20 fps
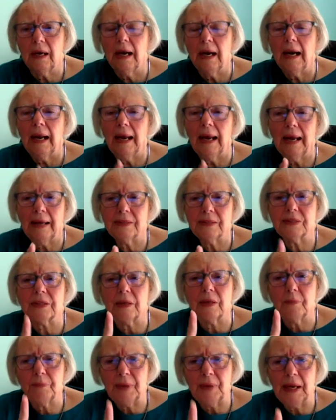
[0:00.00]
has
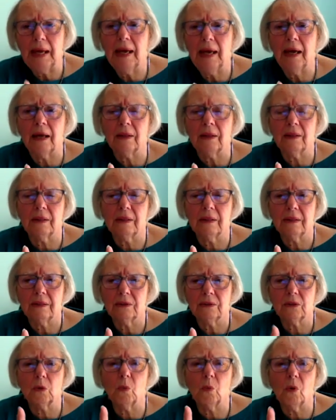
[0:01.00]
a path
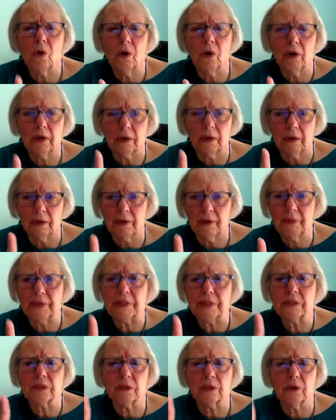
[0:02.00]
to walk on
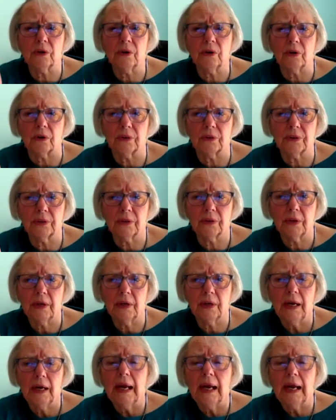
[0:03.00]
this earth.
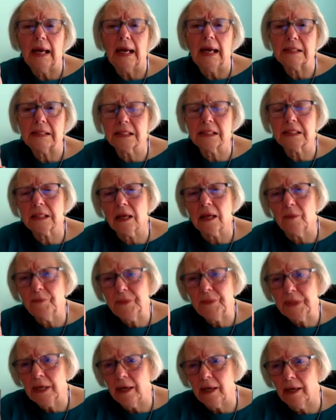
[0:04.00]
And
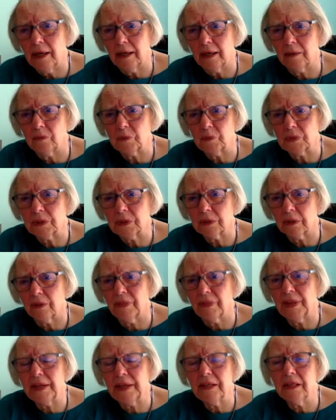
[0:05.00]
sometimes
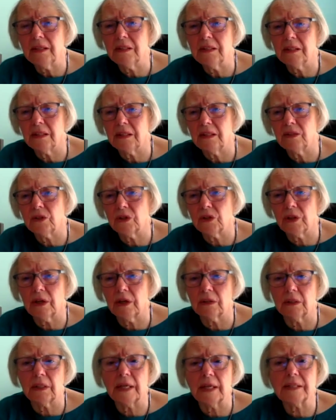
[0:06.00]
they can teach
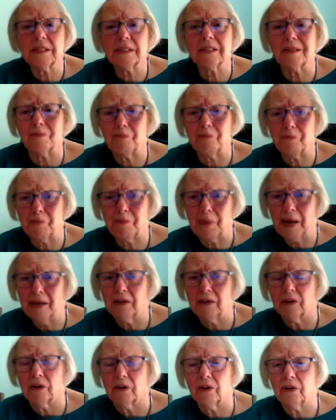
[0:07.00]
their lesson
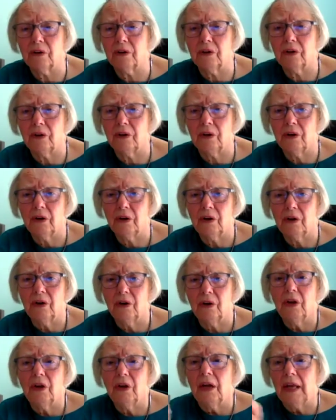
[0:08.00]
better
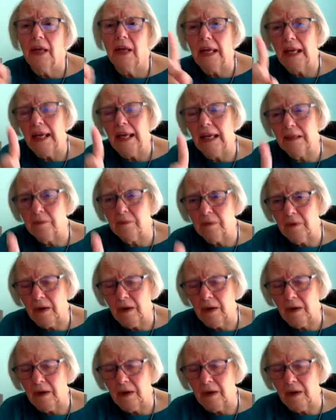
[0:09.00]
and